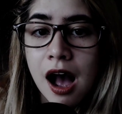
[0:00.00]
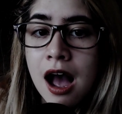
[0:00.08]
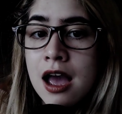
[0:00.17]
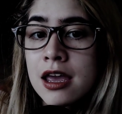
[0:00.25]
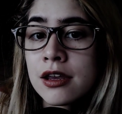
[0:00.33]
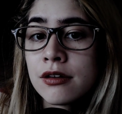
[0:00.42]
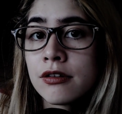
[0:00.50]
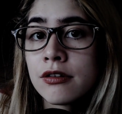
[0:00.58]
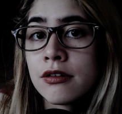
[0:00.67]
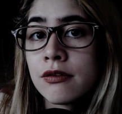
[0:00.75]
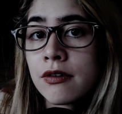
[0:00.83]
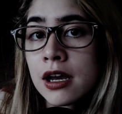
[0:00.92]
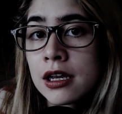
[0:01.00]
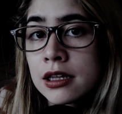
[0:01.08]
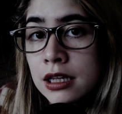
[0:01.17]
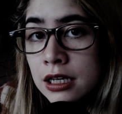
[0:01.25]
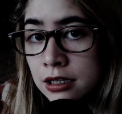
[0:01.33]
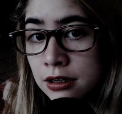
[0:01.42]
I used to
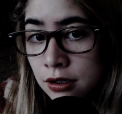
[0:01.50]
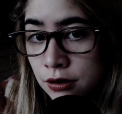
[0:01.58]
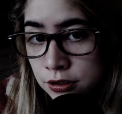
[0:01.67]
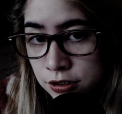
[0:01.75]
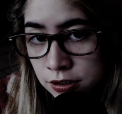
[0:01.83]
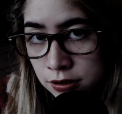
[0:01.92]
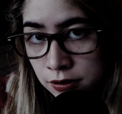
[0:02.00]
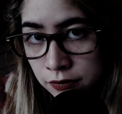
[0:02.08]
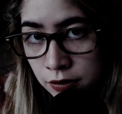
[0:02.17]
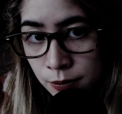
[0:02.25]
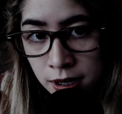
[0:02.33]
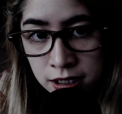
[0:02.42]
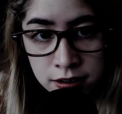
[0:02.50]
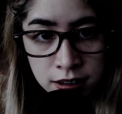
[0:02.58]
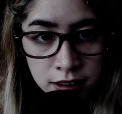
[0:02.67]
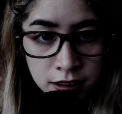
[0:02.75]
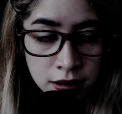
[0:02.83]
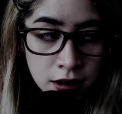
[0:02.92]
find the notion of
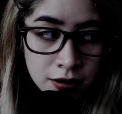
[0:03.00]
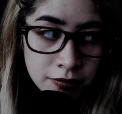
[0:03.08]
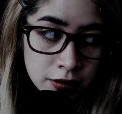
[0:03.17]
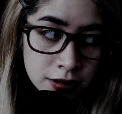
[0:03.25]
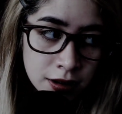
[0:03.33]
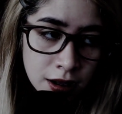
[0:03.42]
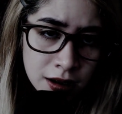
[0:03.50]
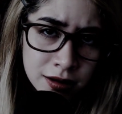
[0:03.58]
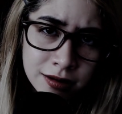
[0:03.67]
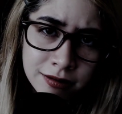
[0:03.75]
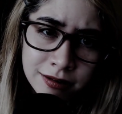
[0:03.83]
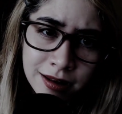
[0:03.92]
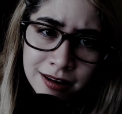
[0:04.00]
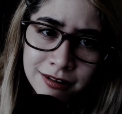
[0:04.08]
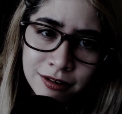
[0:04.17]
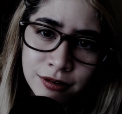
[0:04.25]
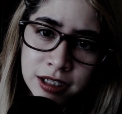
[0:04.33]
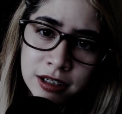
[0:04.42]
romantic love an
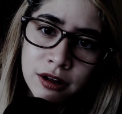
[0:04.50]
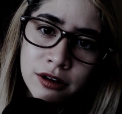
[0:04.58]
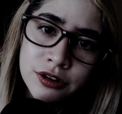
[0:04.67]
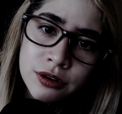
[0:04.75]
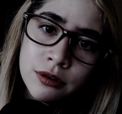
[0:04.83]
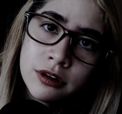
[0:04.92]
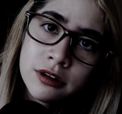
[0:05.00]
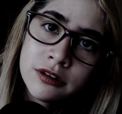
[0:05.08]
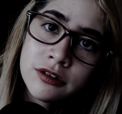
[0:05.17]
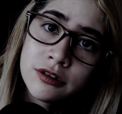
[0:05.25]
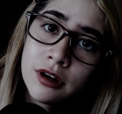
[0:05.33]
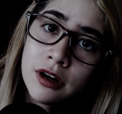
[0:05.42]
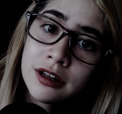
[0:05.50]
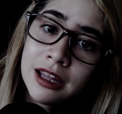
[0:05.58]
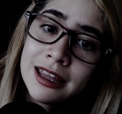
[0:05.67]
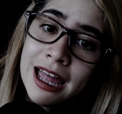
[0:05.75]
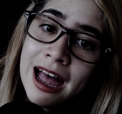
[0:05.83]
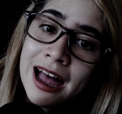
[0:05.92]
unnecessary cultural construct
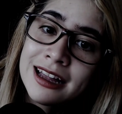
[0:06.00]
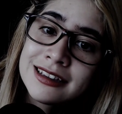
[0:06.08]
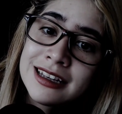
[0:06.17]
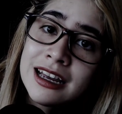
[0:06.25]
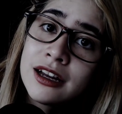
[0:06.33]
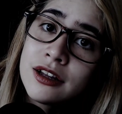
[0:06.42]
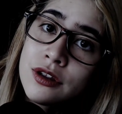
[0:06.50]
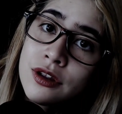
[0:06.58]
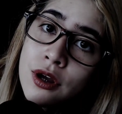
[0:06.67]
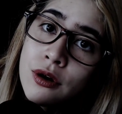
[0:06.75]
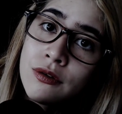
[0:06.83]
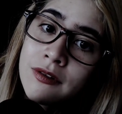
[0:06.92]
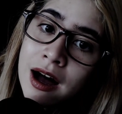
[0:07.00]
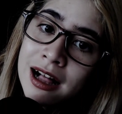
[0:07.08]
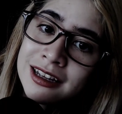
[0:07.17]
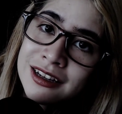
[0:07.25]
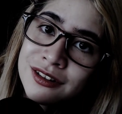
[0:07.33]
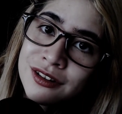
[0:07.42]
that adds no
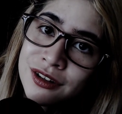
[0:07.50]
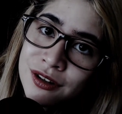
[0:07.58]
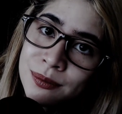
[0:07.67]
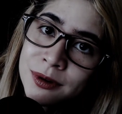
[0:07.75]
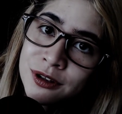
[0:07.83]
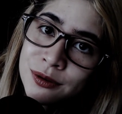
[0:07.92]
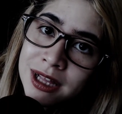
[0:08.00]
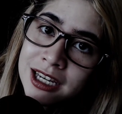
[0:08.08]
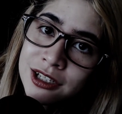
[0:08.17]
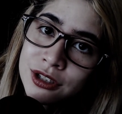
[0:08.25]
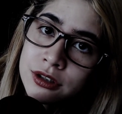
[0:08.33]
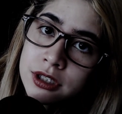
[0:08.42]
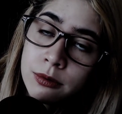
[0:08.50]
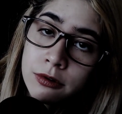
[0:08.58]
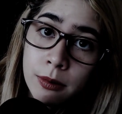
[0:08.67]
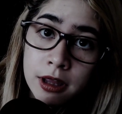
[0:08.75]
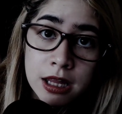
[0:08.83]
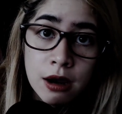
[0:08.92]
value to human relationships,
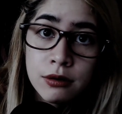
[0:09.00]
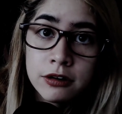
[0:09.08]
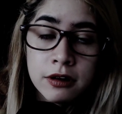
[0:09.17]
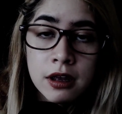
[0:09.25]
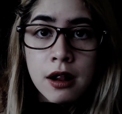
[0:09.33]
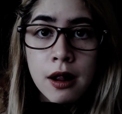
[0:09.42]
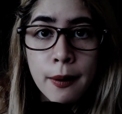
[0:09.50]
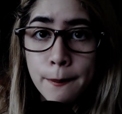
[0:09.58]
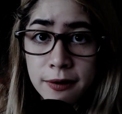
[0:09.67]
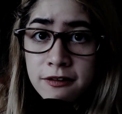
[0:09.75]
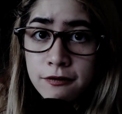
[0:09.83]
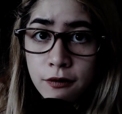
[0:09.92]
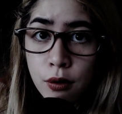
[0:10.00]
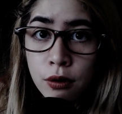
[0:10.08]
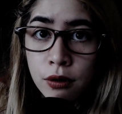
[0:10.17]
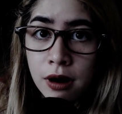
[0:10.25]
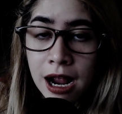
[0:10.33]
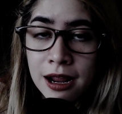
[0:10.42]
but that was
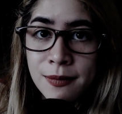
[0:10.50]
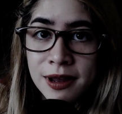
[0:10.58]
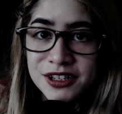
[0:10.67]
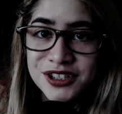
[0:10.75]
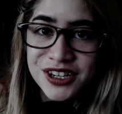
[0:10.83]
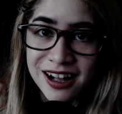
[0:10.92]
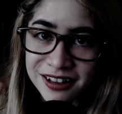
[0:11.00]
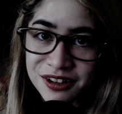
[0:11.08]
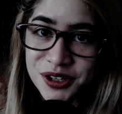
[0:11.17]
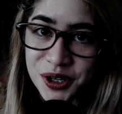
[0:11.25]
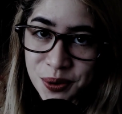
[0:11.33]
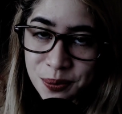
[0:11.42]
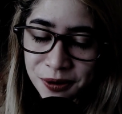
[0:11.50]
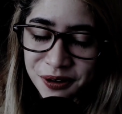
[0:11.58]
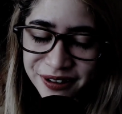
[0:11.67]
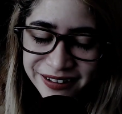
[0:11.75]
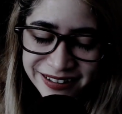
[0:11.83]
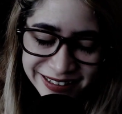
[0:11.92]
before I met Sheldon
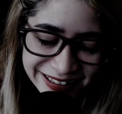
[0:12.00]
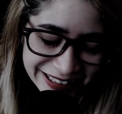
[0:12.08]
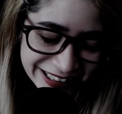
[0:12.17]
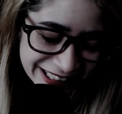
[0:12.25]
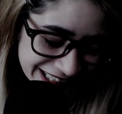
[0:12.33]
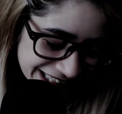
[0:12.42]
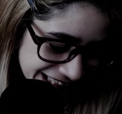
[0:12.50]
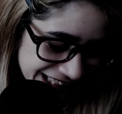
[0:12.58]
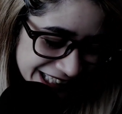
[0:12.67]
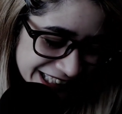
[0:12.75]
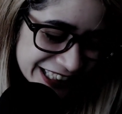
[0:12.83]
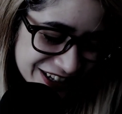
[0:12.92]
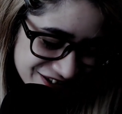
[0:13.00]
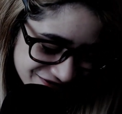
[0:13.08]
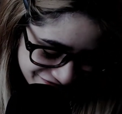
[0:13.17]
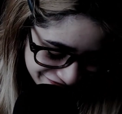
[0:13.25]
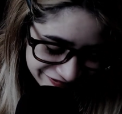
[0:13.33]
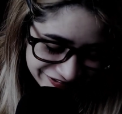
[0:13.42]
Cooper.
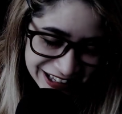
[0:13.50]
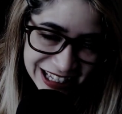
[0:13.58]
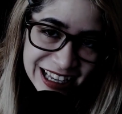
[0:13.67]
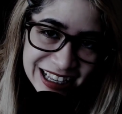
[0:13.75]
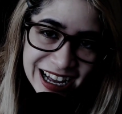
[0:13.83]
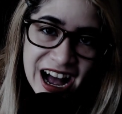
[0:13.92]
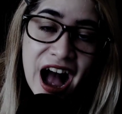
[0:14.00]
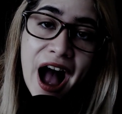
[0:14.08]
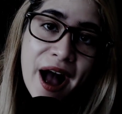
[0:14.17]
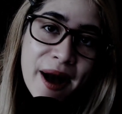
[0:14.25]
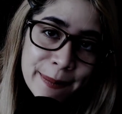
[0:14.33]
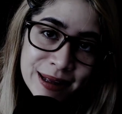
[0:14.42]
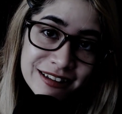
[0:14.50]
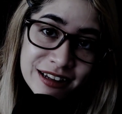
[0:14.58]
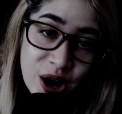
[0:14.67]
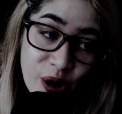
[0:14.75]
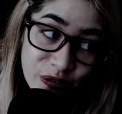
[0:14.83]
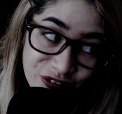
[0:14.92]
Yeah, I'm his
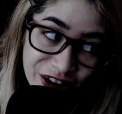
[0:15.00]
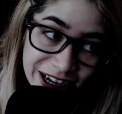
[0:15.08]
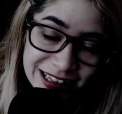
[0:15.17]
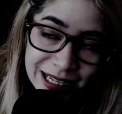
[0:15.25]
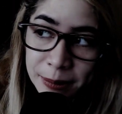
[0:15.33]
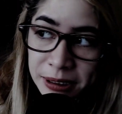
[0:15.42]
girlfriend.